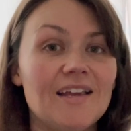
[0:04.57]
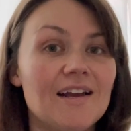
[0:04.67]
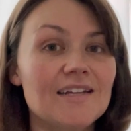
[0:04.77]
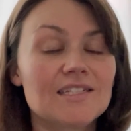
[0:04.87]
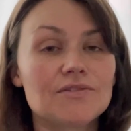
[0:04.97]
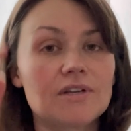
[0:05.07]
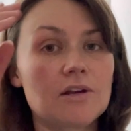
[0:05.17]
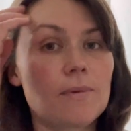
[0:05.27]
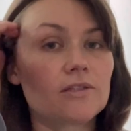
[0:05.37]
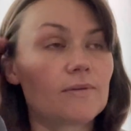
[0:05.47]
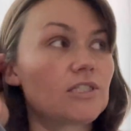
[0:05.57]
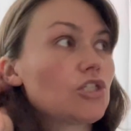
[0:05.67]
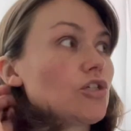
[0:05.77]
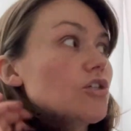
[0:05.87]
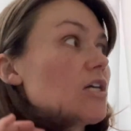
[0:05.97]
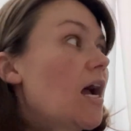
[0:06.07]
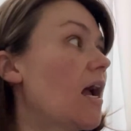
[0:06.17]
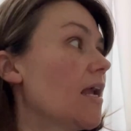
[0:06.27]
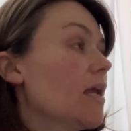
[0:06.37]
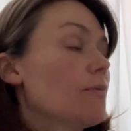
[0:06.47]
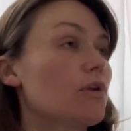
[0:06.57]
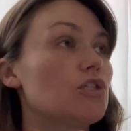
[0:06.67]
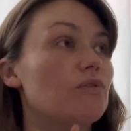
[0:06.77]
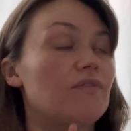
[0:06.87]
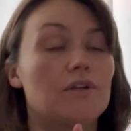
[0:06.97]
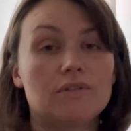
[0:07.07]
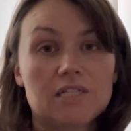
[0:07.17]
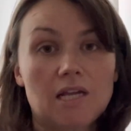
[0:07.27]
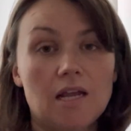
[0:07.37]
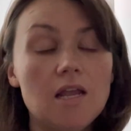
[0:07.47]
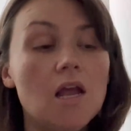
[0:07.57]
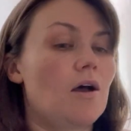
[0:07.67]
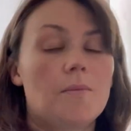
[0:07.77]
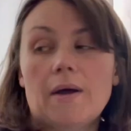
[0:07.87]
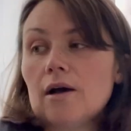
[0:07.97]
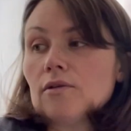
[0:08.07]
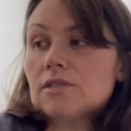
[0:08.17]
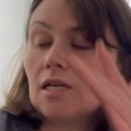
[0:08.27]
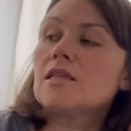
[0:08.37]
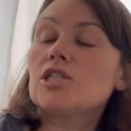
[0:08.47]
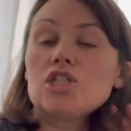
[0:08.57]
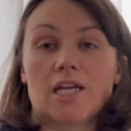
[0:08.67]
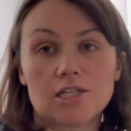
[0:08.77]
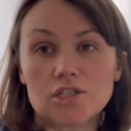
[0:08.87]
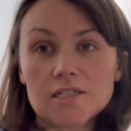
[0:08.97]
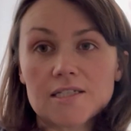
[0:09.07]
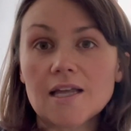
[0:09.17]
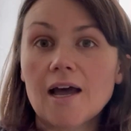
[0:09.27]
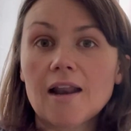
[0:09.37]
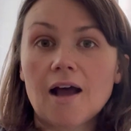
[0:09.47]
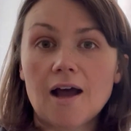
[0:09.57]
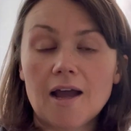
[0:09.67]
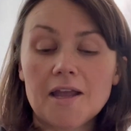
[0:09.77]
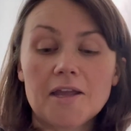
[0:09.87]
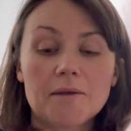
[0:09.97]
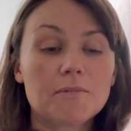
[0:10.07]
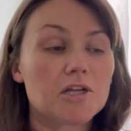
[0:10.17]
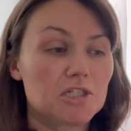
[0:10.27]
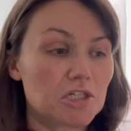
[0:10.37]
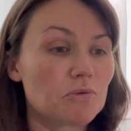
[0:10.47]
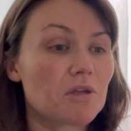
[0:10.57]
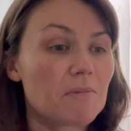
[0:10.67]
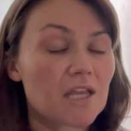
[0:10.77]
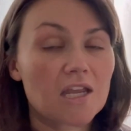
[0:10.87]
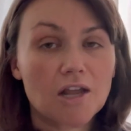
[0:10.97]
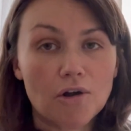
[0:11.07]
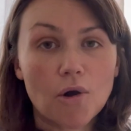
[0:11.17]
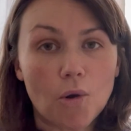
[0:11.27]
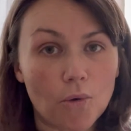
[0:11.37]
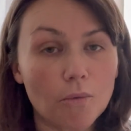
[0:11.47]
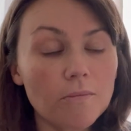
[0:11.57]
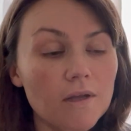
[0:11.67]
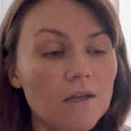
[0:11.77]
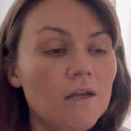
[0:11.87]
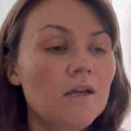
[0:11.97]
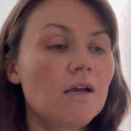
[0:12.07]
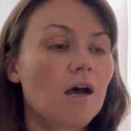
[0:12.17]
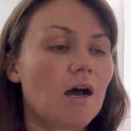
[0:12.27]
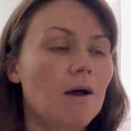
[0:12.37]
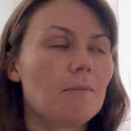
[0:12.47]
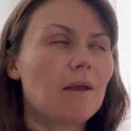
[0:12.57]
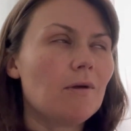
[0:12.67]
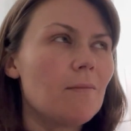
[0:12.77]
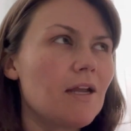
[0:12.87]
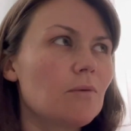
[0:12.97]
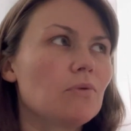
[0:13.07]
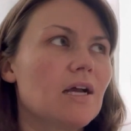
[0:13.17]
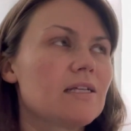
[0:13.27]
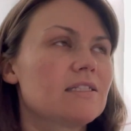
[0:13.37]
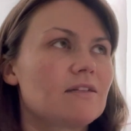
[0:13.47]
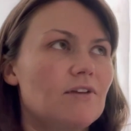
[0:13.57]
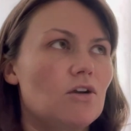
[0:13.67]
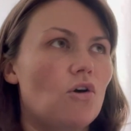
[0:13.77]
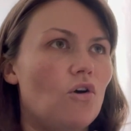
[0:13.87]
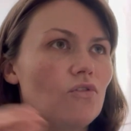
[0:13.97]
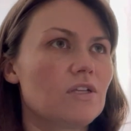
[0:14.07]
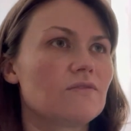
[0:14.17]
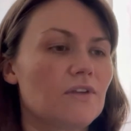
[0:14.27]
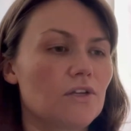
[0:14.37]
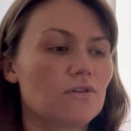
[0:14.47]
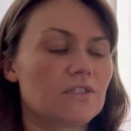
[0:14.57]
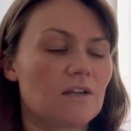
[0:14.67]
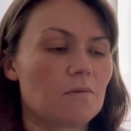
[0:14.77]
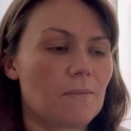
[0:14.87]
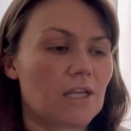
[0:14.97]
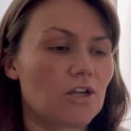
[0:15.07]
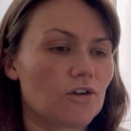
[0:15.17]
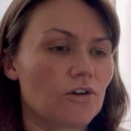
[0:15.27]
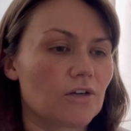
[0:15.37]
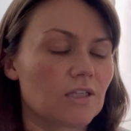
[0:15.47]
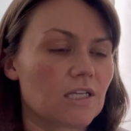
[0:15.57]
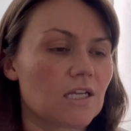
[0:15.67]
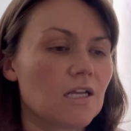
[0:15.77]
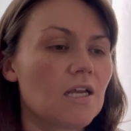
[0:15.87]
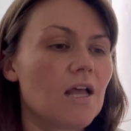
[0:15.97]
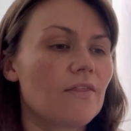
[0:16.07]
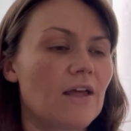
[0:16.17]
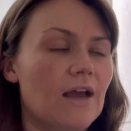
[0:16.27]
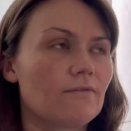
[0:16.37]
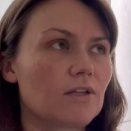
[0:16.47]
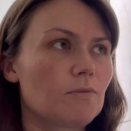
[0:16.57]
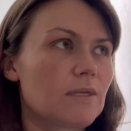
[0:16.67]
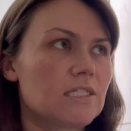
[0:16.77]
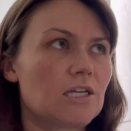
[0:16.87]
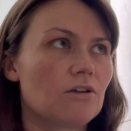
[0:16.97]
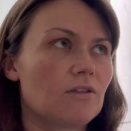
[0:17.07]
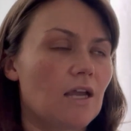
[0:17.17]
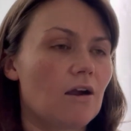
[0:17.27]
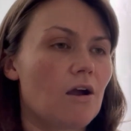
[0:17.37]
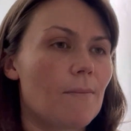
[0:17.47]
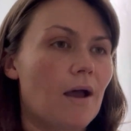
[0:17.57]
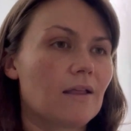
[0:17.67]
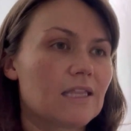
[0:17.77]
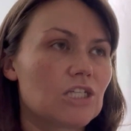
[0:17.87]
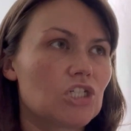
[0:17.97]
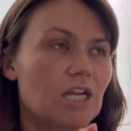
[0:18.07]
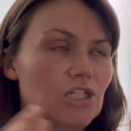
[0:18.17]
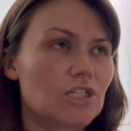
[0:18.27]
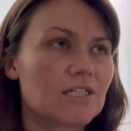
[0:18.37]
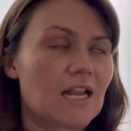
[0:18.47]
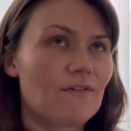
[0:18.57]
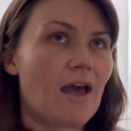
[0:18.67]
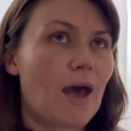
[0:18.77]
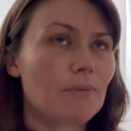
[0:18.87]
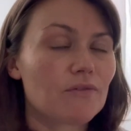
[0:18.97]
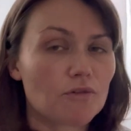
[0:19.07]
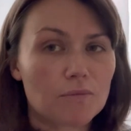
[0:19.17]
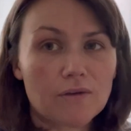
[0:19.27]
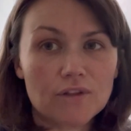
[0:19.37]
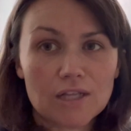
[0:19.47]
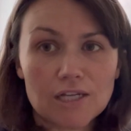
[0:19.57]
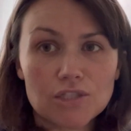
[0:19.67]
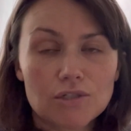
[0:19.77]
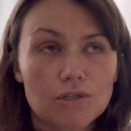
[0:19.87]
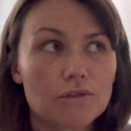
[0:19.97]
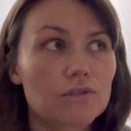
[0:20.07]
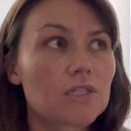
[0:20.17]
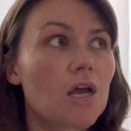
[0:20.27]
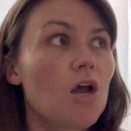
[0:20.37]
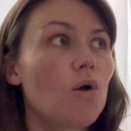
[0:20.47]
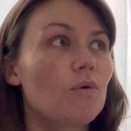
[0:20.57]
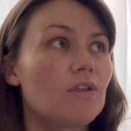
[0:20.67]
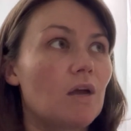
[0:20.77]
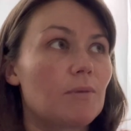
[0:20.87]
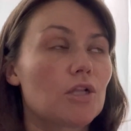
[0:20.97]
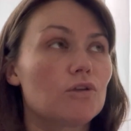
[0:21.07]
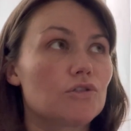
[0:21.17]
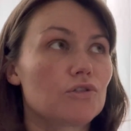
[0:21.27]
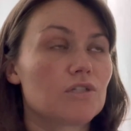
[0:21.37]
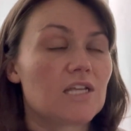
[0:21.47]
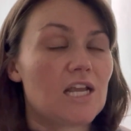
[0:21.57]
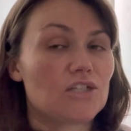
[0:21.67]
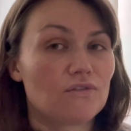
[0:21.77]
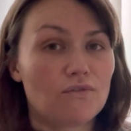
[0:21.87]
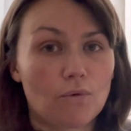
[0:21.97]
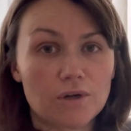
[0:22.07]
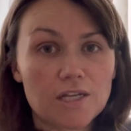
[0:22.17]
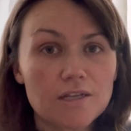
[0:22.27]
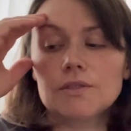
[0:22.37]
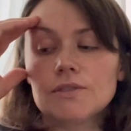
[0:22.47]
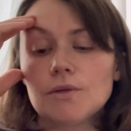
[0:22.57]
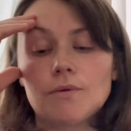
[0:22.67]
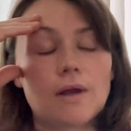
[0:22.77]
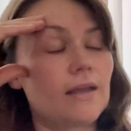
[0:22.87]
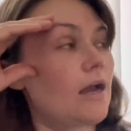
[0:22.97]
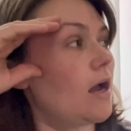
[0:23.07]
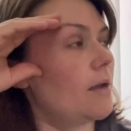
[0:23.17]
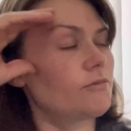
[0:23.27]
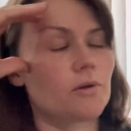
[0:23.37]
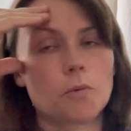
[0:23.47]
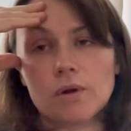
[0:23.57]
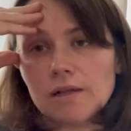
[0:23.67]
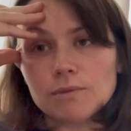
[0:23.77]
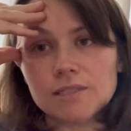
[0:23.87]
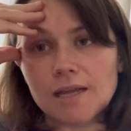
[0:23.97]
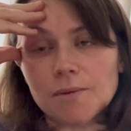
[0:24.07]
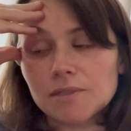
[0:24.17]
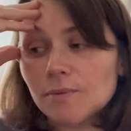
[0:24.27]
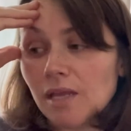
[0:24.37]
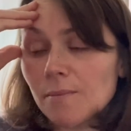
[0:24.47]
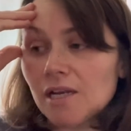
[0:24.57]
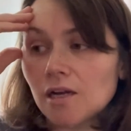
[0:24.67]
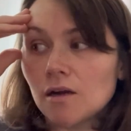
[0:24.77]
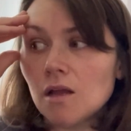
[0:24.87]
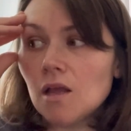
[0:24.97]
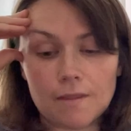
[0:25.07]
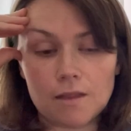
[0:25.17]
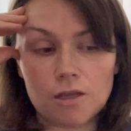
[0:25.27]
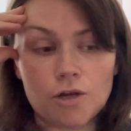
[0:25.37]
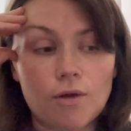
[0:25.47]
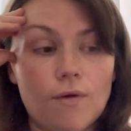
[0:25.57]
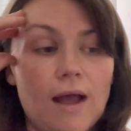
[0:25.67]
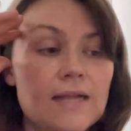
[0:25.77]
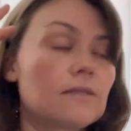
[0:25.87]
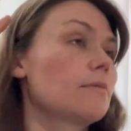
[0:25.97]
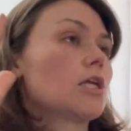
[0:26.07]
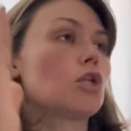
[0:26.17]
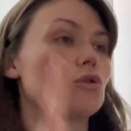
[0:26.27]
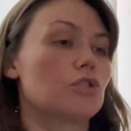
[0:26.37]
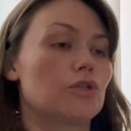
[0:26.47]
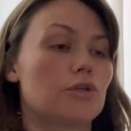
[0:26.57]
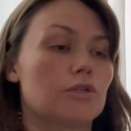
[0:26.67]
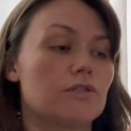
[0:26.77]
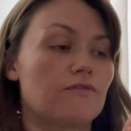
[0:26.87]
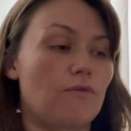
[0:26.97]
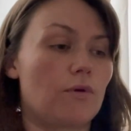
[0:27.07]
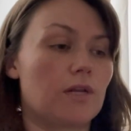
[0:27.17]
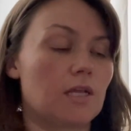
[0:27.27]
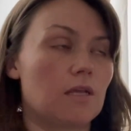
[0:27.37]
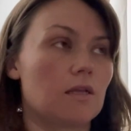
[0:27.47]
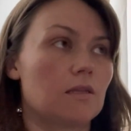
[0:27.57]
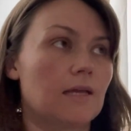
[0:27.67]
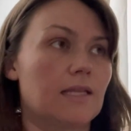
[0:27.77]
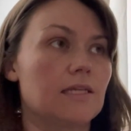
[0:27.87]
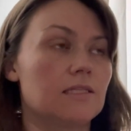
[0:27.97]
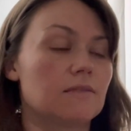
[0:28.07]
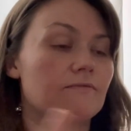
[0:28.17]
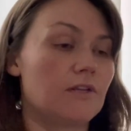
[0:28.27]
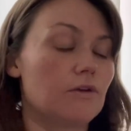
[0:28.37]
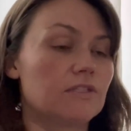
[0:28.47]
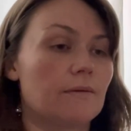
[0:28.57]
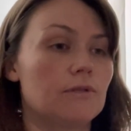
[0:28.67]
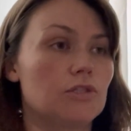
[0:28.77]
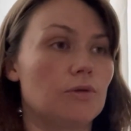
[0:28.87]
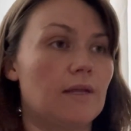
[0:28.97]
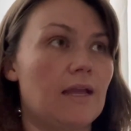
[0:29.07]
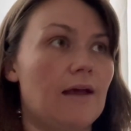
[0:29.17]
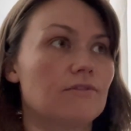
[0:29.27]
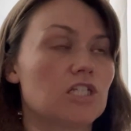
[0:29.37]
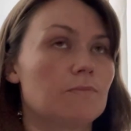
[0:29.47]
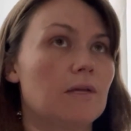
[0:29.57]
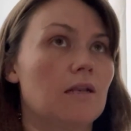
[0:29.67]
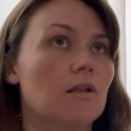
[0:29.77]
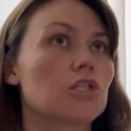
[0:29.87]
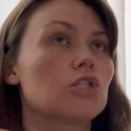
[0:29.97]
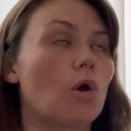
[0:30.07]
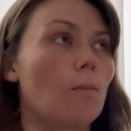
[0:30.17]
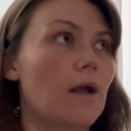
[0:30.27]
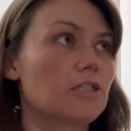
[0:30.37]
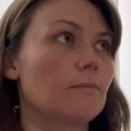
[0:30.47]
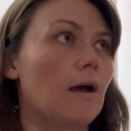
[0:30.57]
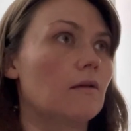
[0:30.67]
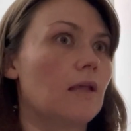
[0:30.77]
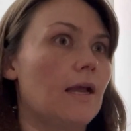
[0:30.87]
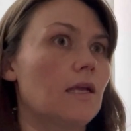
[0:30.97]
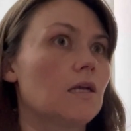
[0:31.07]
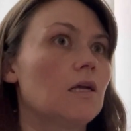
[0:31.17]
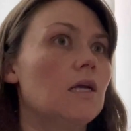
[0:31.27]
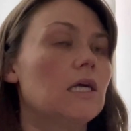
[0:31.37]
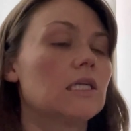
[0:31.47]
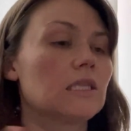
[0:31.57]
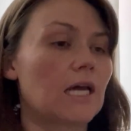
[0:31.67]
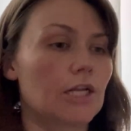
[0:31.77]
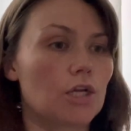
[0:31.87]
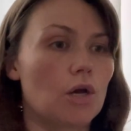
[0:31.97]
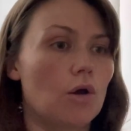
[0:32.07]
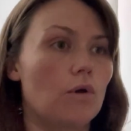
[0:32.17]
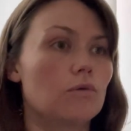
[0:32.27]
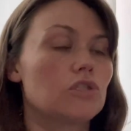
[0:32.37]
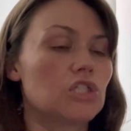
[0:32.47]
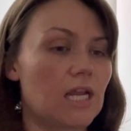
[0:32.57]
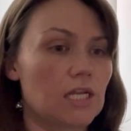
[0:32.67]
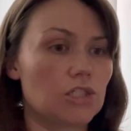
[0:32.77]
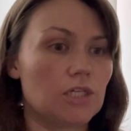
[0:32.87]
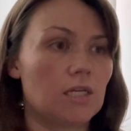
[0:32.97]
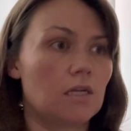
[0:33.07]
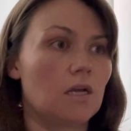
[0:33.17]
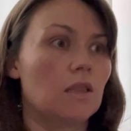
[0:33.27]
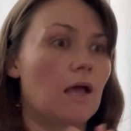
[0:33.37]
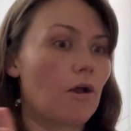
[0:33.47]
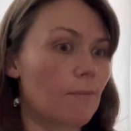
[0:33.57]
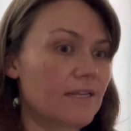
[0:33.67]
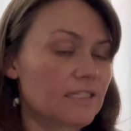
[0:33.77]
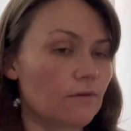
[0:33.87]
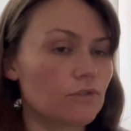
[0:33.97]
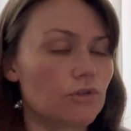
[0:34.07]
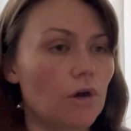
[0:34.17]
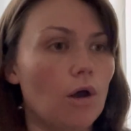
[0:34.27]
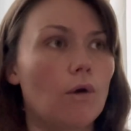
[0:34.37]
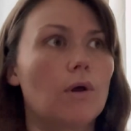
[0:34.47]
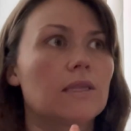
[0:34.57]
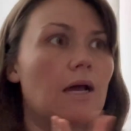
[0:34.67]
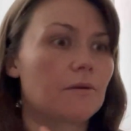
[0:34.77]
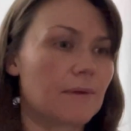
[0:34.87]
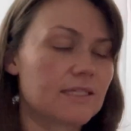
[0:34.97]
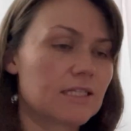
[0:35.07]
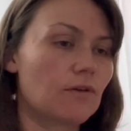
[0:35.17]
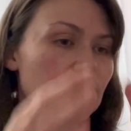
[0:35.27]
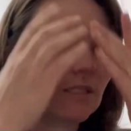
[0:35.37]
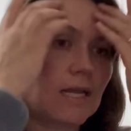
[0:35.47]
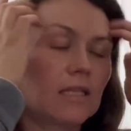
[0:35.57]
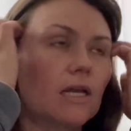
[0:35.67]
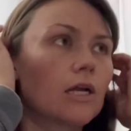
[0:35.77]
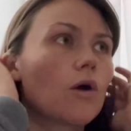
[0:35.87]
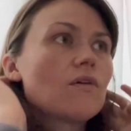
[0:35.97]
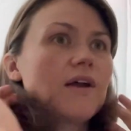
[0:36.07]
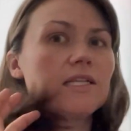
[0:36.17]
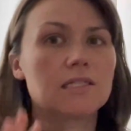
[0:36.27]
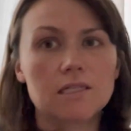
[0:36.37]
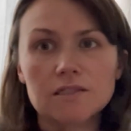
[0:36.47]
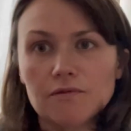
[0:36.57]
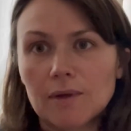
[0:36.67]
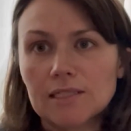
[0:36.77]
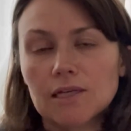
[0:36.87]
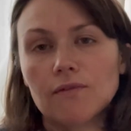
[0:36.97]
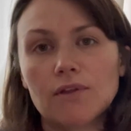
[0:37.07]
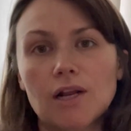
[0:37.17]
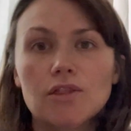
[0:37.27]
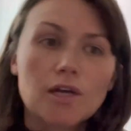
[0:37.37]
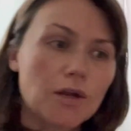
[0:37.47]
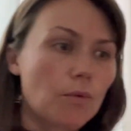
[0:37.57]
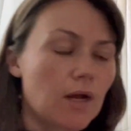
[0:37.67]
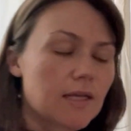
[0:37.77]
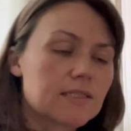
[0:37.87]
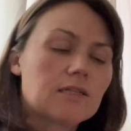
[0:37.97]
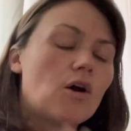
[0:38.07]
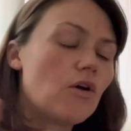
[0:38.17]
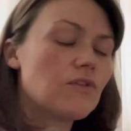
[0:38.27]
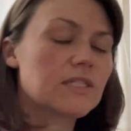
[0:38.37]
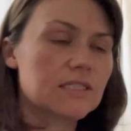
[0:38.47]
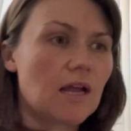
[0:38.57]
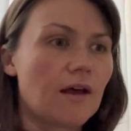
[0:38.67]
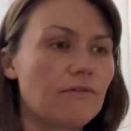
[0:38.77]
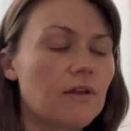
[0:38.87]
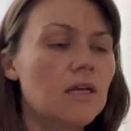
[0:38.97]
Hey guys, it's Rain here, Mild Domestic Church. I am going to do a video today about the changes that I am continually making in our home. Maybe I'll make a playlist of like all these videos that I've been making currently that have little bits here and there about like the changes that have happened for me over the last 2 years with coming closer to the age of 40. So yeah, I'm trying to remember what I was saying, but someone came in here. You know, as I'm getting closer to 40, like these videos I've been doing have just been so much about like letting go, changing, allowing myself to grow, allowing myself to like let go of ideas of myself that I thought I was, and all this stuff.